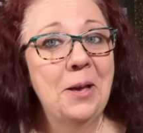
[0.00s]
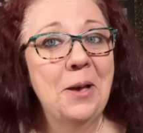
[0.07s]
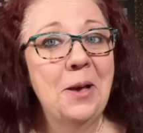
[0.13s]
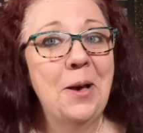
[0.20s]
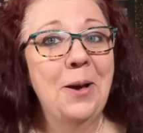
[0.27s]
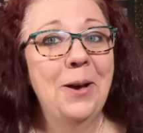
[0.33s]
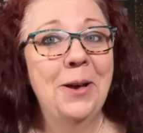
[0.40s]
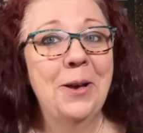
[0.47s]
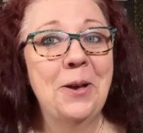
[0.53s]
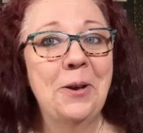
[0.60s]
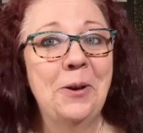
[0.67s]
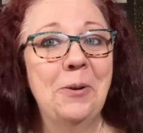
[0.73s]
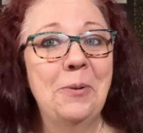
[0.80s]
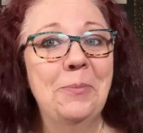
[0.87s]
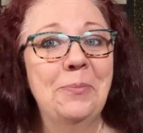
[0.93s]

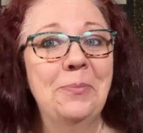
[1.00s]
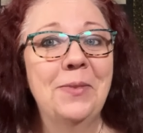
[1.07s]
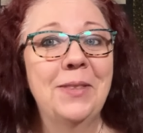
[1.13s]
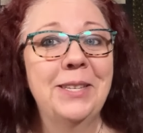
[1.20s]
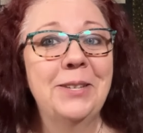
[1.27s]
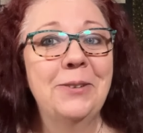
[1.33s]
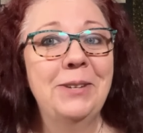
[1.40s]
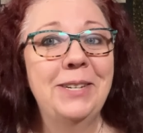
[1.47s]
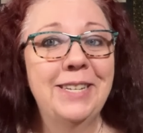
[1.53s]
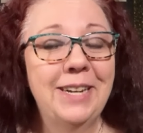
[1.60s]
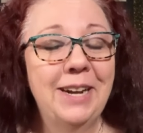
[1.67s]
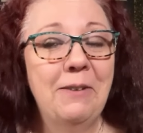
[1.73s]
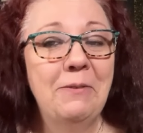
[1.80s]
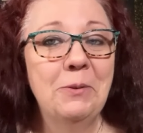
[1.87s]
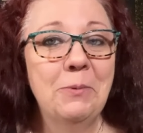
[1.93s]
Um, so he did
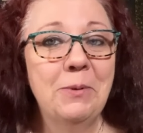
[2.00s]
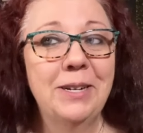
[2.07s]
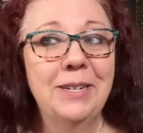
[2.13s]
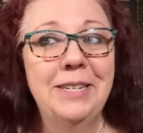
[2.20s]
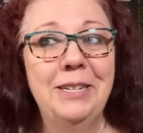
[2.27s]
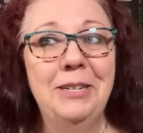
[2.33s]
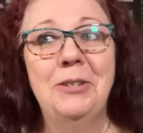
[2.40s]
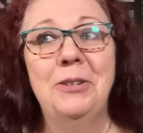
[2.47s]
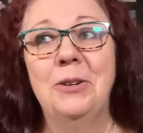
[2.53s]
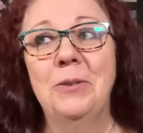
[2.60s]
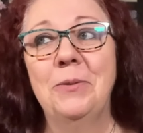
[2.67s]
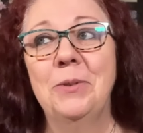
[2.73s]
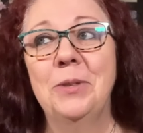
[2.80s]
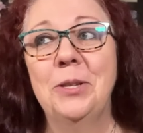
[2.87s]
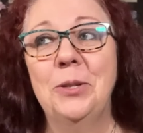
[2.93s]
have to wear a
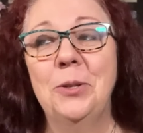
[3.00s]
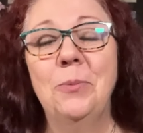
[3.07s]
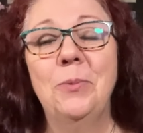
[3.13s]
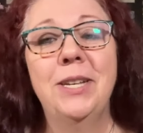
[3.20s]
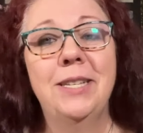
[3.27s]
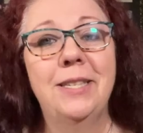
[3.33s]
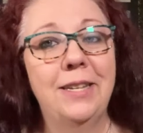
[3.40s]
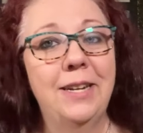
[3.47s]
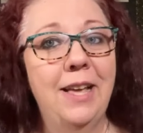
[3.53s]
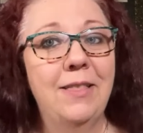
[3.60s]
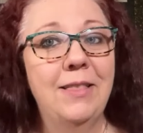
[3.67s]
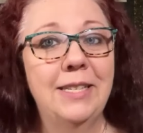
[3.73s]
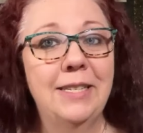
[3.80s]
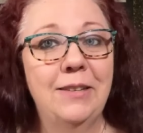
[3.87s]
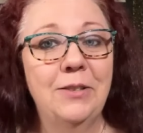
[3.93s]
t-shirt for the two weeks that he
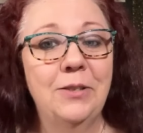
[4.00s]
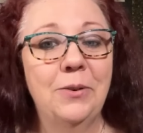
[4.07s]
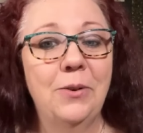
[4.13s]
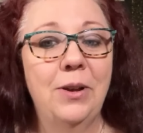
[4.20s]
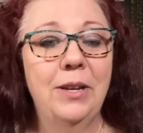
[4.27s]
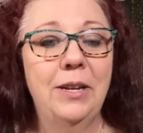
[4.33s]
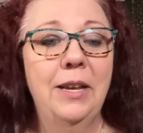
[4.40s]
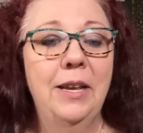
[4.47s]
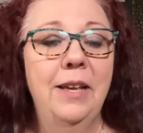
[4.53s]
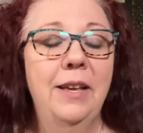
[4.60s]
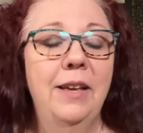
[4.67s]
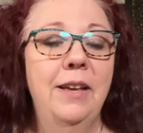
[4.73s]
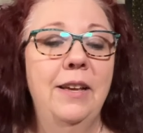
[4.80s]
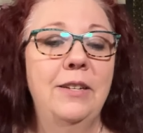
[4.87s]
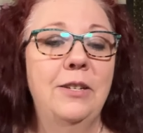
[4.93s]
had the sensor on
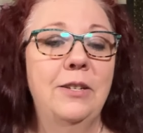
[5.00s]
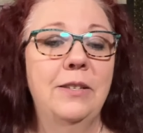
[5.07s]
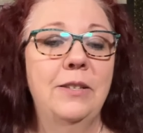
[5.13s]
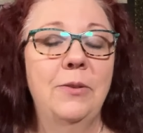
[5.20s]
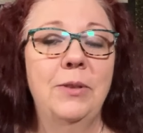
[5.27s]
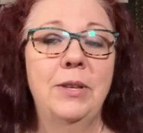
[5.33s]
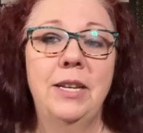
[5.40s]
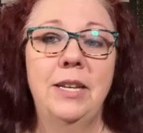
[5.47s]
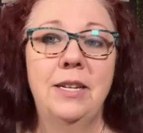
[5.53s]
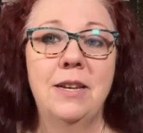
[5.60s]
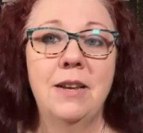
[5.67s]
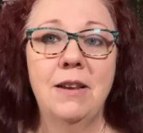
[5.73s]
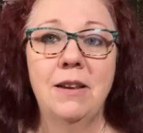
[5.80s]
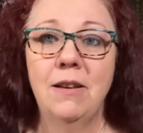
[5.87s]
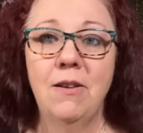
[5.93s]
just so that he
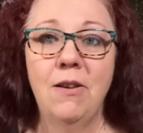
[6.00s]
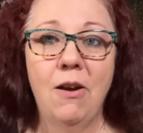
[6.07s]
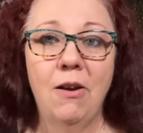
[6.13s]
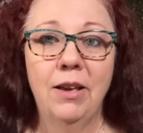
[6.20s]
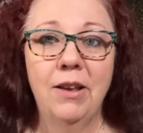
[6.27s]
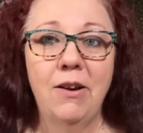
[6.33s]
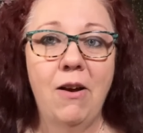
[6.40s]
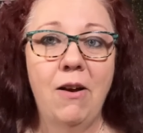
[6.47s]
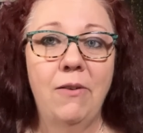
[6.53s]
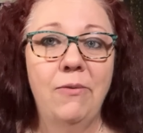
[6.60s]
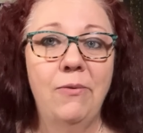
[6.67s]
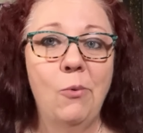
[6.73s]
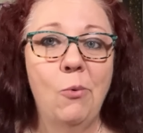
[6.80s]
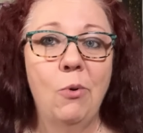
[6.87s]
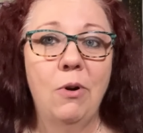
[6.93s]
didn't knock it
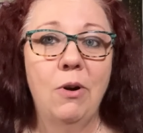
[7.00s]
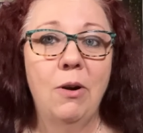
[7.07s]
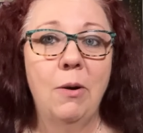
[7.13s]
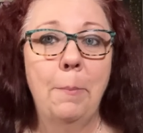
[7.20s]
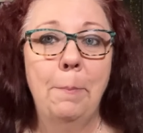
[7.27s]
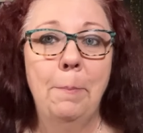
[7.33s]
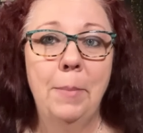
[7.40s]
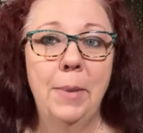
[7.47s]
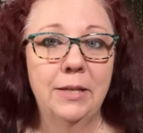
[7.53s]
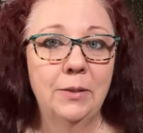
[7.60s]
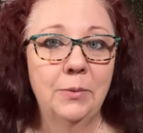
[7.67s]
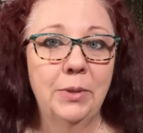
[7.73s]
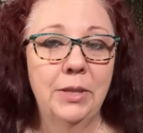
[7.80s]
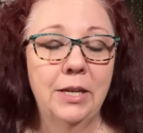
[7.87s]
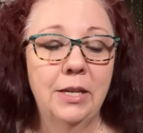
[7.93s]
off or
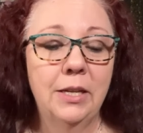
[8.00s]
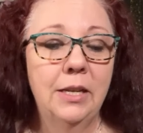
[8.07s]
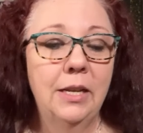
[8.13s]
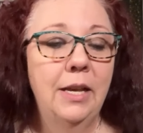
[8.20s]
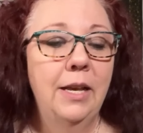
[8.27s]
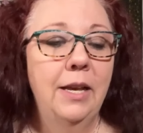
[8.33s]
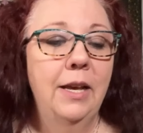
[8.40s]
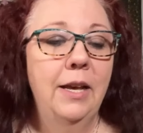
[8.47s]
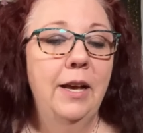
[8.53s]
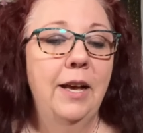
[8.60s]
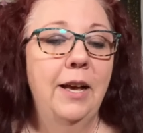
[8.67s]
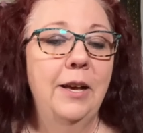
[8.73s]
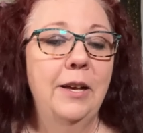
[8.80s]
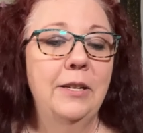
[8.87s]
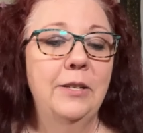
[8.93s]
mess with it.
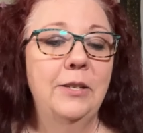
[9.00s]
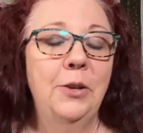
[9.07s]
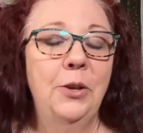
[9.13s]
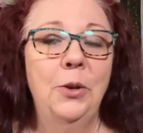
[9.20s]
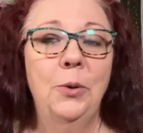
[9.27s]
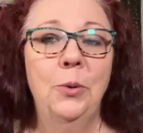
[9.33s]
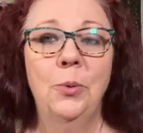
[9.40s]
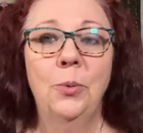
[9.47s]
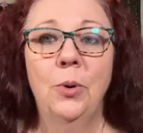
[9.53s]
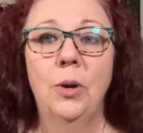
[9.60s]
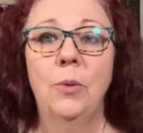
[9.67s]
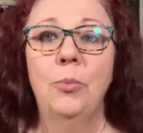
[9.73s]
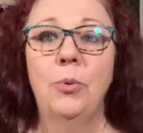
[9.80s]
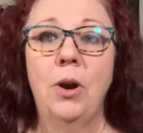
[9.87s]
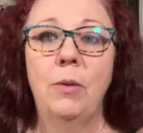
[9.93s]
Uh, so
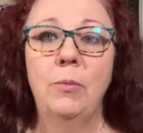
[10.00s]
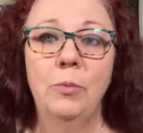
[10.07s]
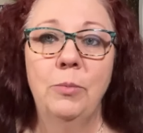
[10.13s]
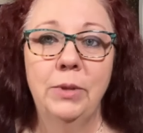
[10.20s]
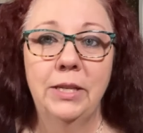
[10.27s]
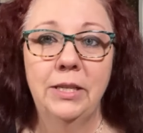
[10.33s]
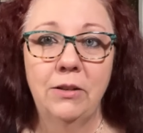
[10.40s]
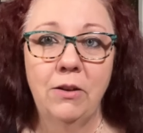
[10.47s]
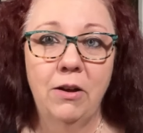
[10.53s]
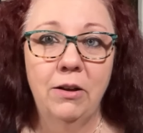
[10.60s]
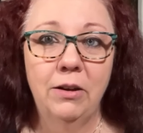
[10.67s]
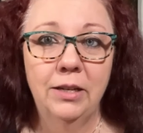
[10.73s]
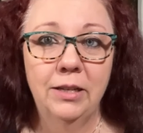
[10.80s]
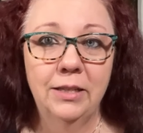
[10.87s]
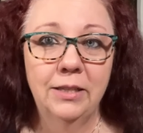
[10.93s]
you probably
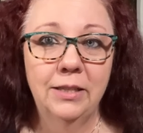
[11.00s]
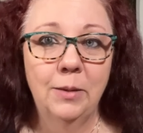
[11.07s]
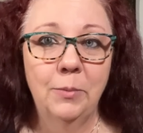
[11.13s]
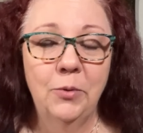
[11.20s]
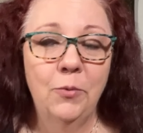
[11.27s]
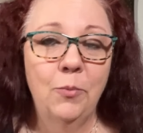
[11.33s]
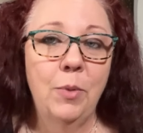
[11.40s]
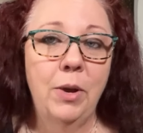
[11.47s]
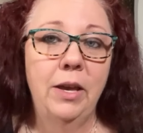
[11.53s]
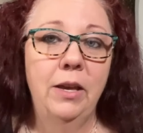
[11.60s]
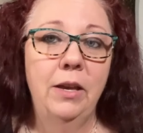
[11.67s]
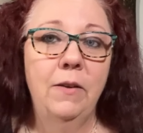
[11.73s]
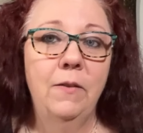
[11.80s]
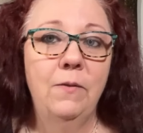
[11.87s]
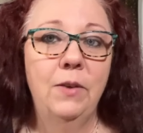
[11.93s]
saw in some of
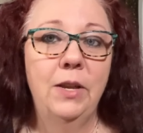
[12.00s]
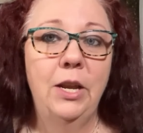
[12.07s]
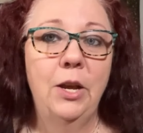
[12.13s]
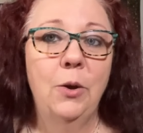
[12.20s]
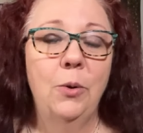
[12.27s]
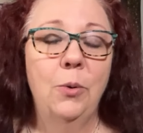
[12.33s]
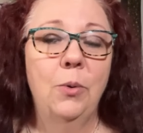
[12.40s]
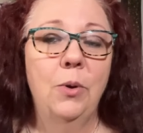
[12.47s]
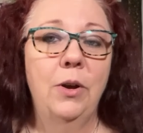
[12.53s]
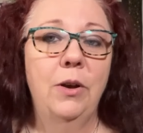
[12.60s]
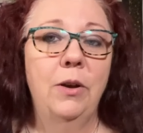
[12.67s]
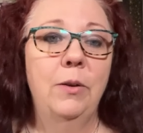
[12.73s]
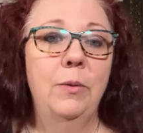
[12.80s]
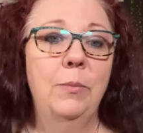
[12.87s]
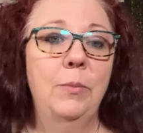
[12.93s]
my video
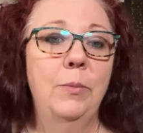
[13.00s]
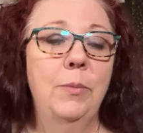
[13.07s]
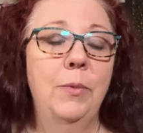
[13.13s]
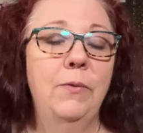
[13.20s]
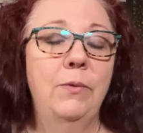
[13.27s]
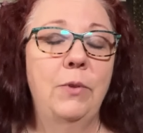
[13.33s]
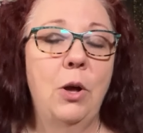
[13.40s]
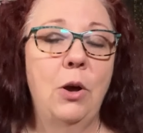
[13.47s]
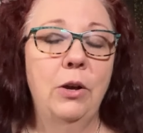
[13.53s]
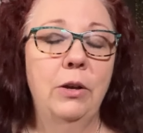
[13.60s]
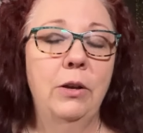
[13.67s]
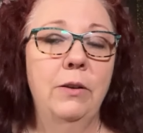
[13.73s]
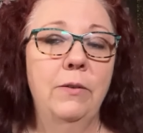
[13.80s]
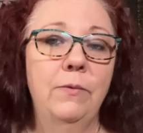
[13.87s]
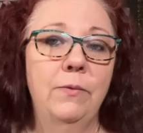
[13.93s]
um,
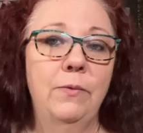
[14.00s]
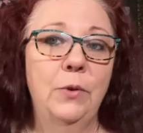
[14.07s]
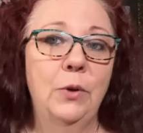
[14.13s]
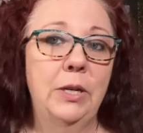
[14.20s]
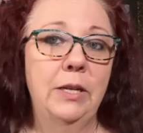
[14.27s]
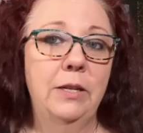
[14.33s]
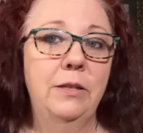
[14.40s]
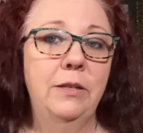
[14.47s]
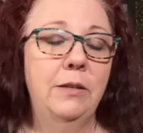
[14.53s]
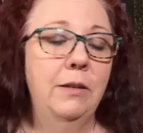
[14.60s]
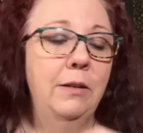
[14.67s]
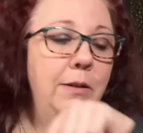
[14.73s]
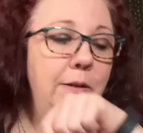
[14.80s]
vlog footage